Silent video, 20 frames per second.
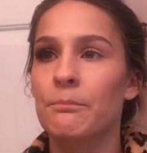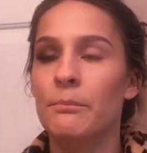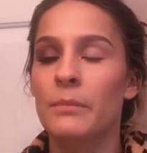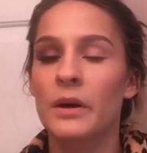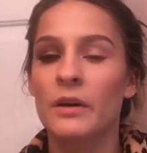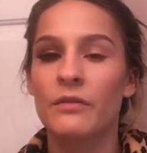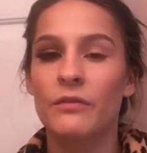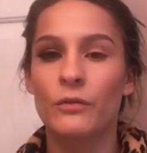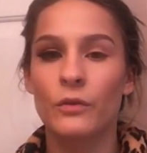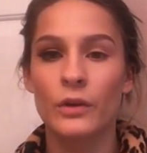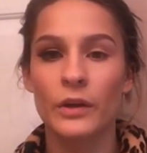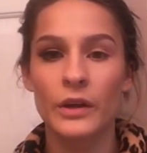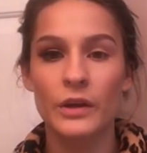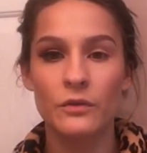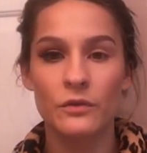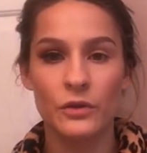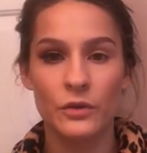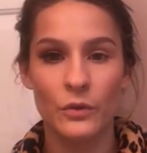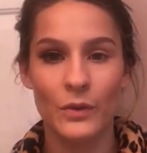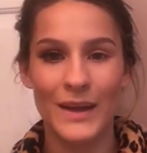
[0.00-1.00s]
before
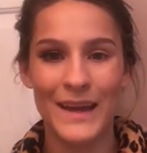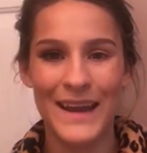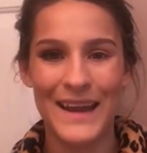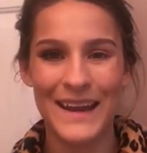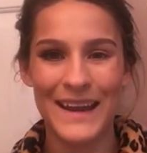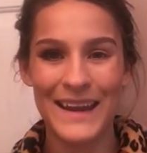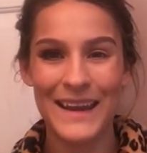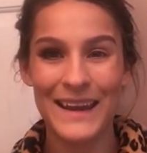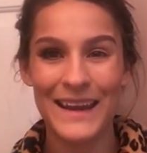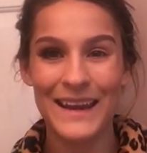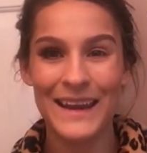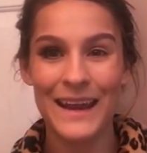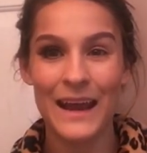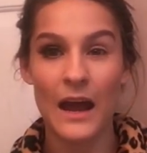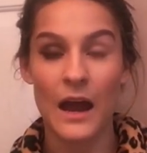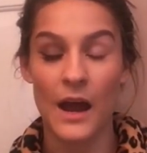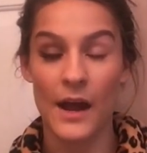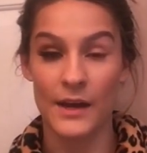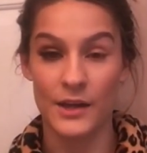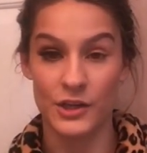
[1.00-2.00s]
you do any
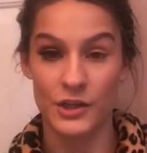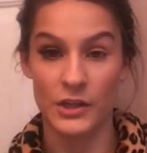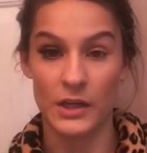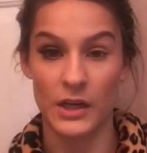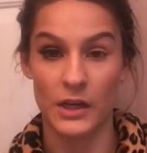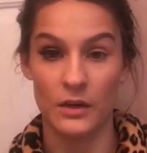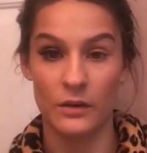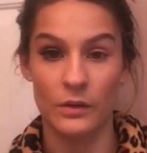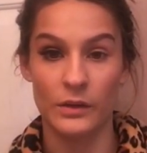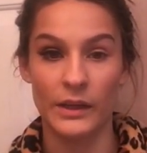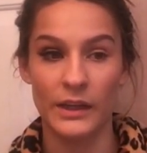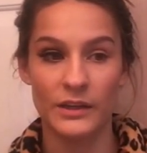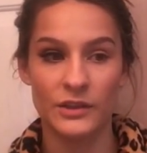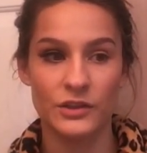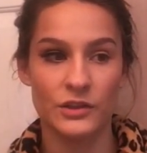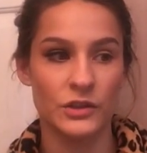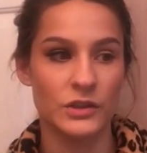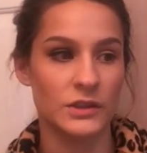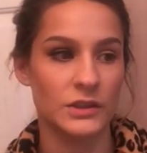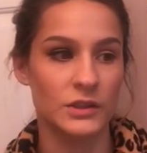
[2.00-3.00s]
eyeshadow,
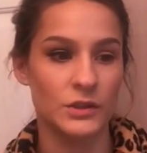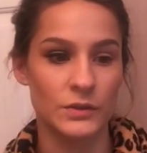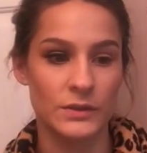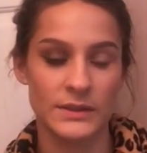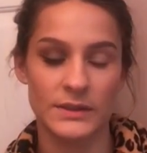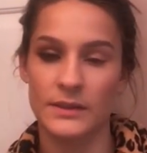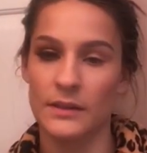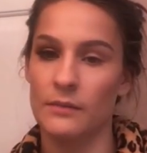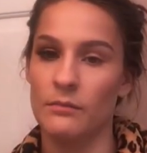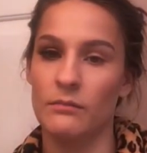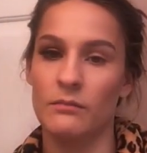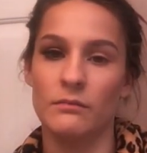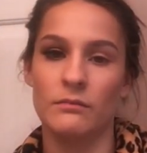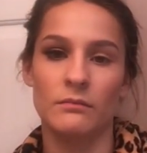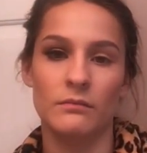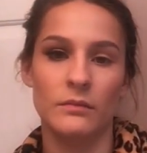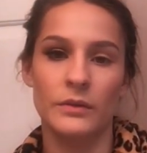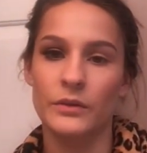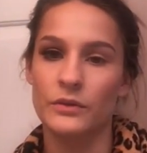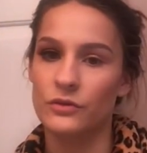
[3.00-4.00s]
unless you're just doing something,
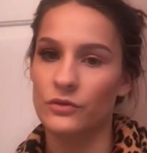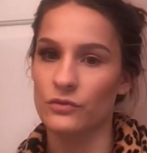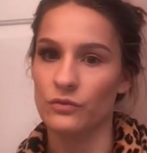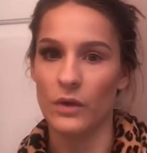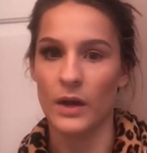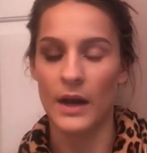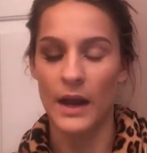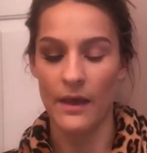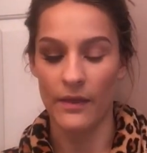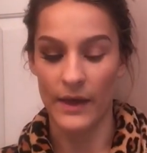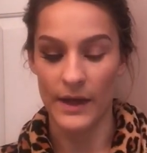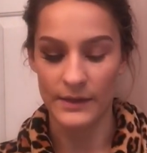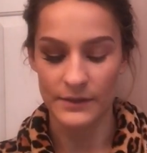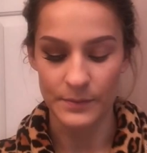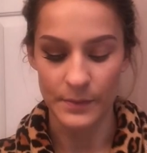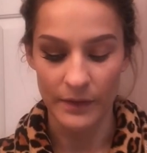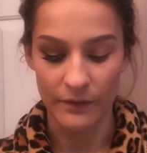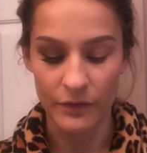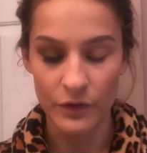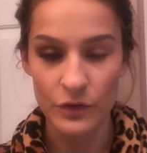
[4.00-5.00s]
you're just running out of the house,
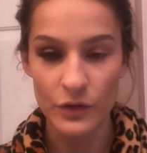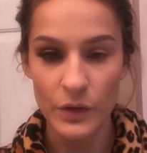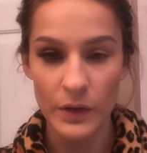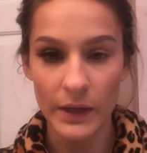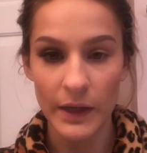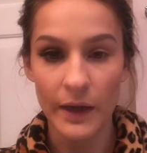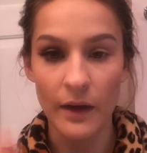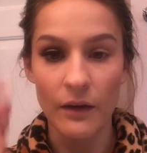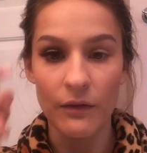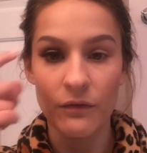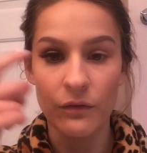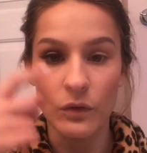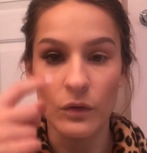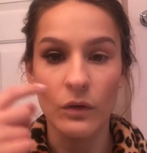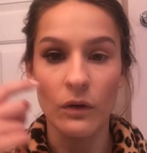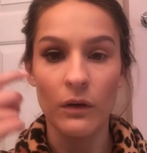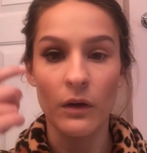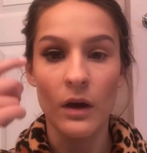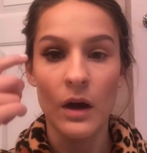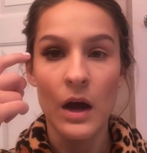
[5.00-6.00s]
but if you're doing like a
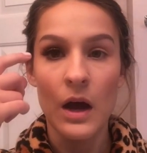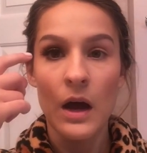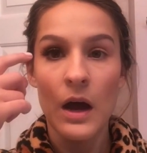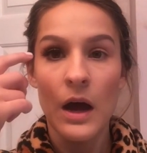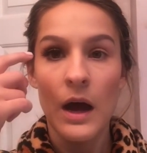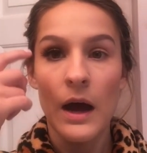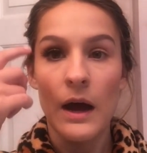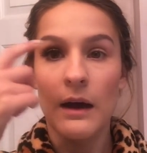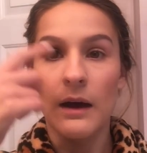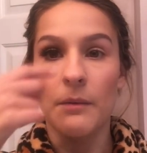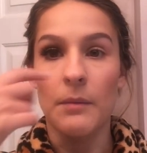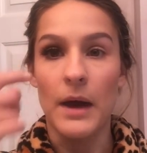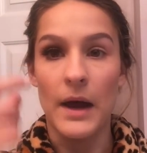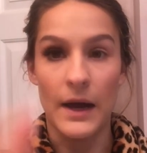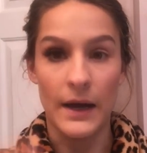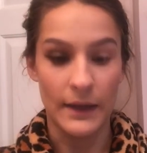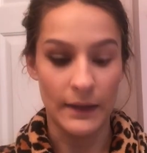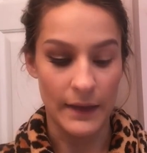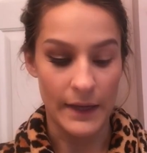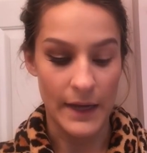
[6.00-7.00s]
full
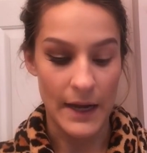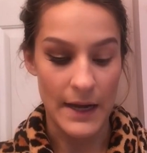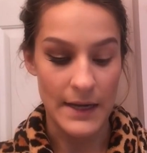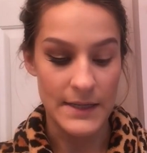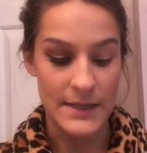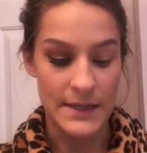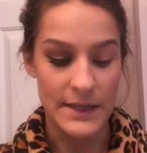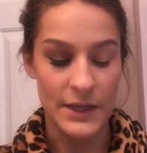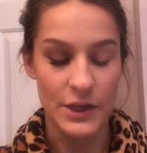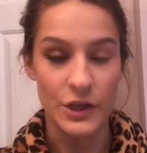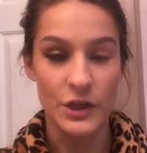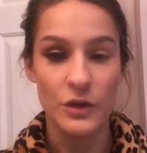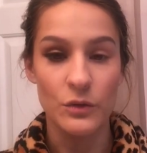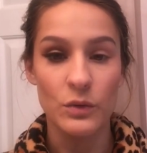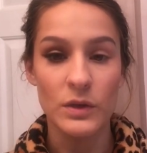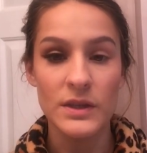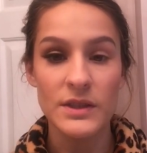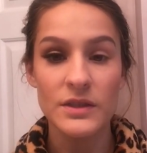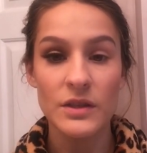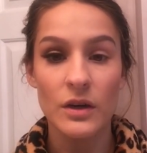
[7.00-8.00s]
eye like I did here, you
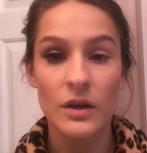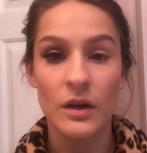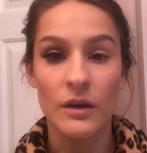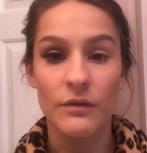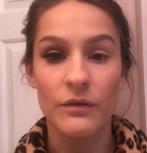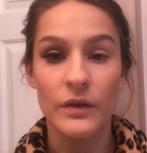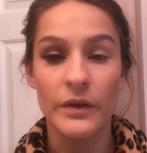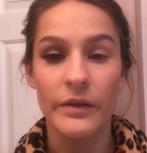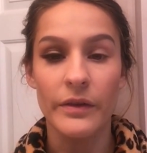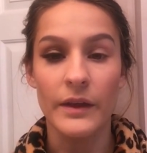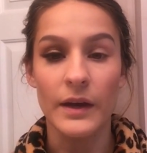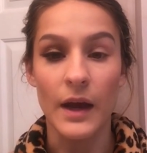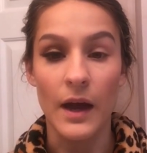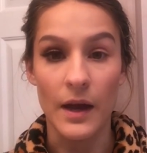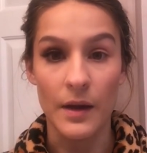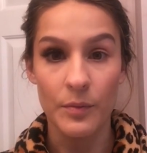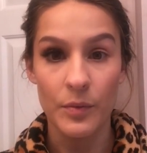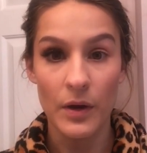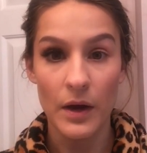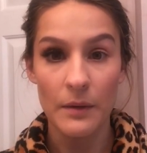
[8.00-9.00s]
want to start off with an
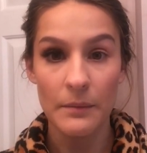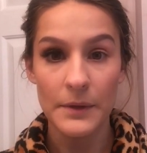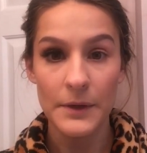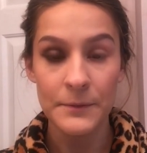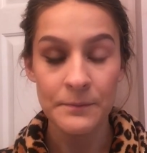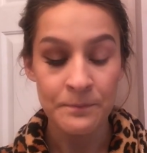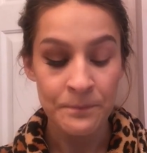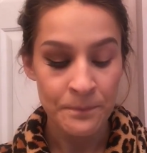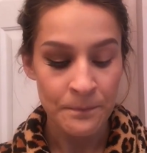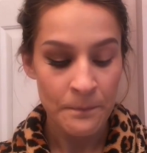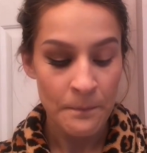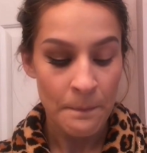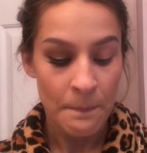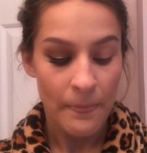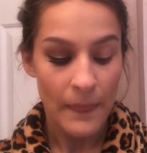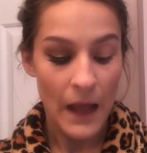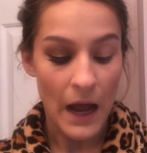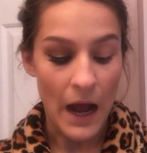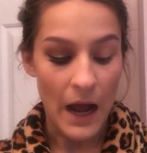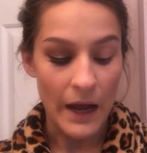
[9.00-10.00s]
eye primer.
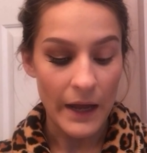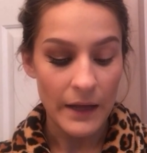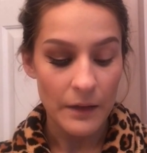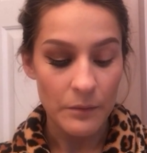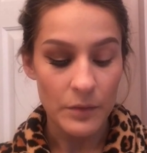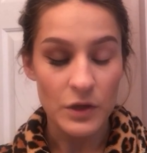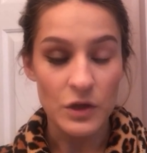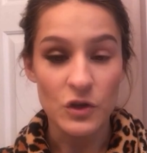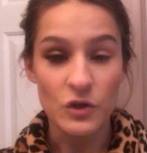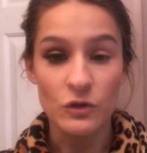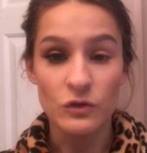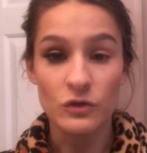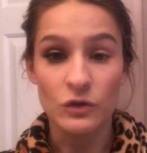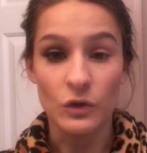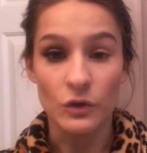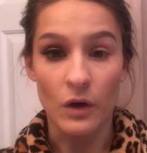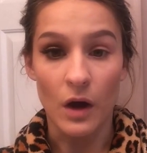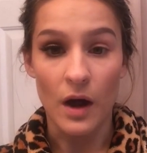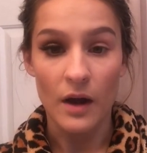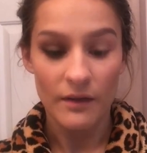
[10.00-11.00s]
I am a huge
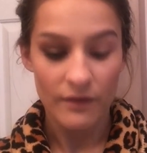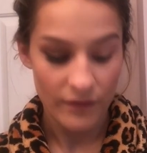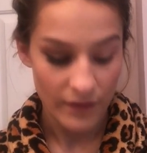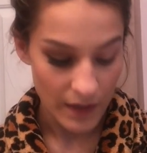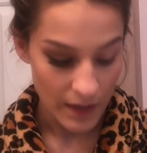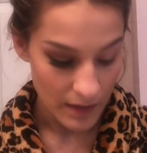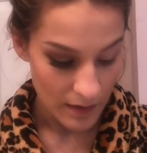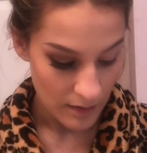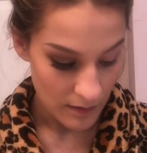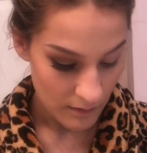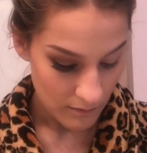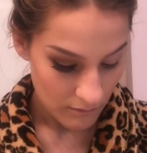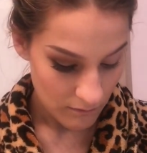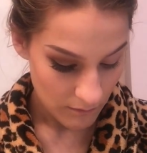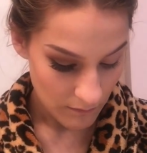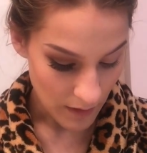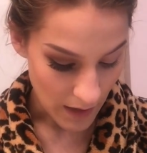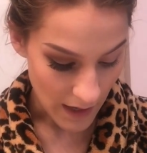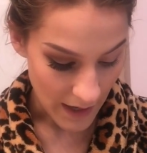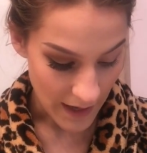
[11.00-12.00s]
Lorac fan.
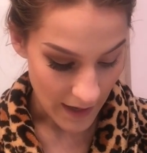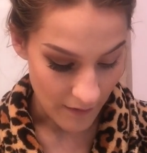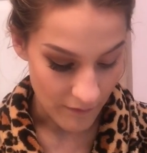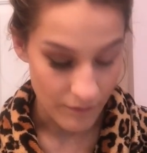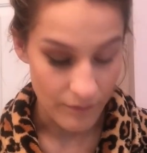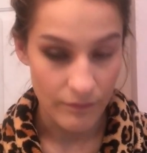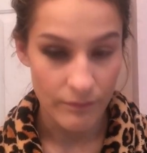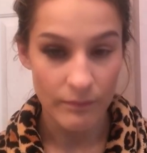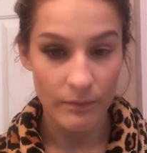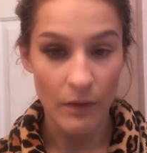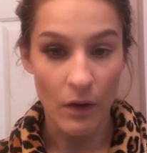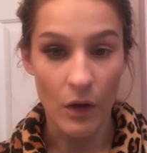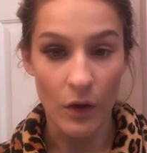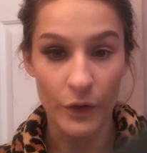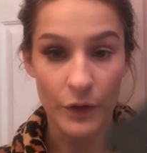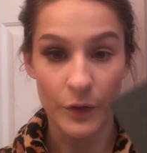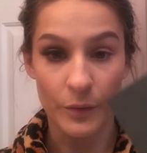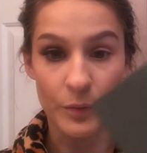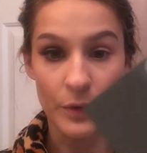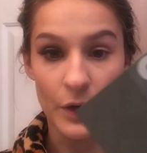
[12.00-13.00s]
I have
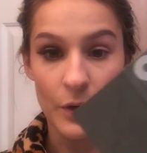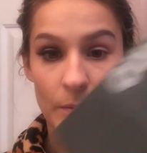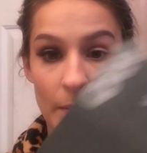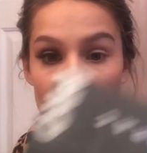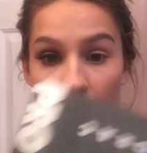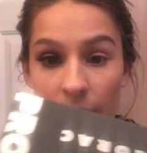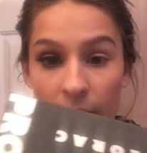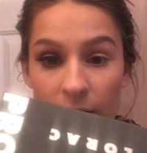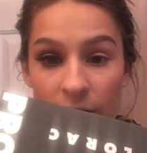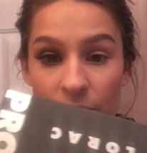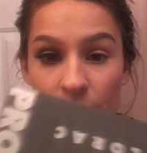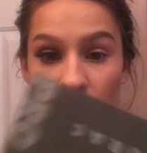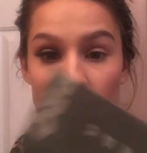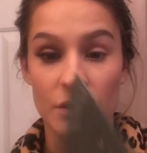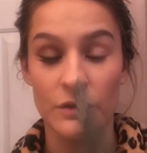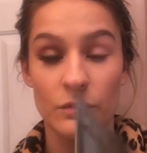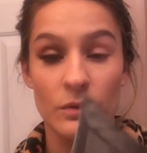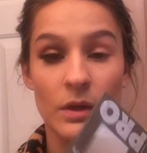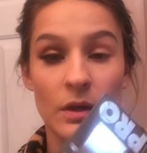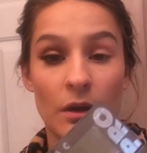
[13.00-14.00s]
all their pro palettes, which
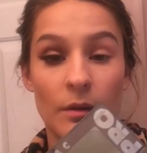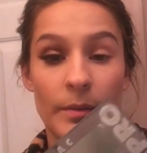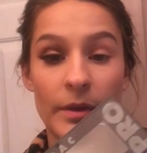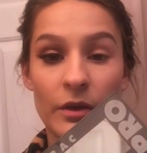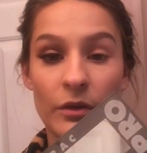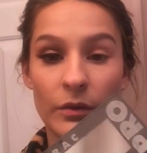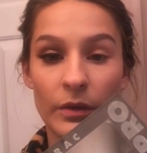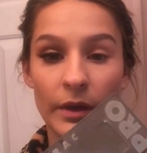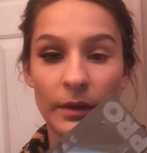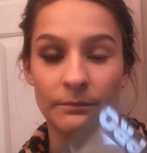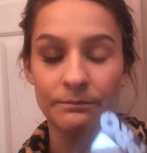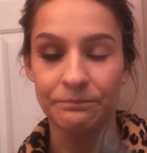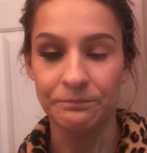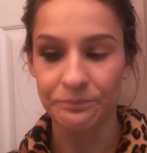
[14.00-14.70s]
is what I'll be doing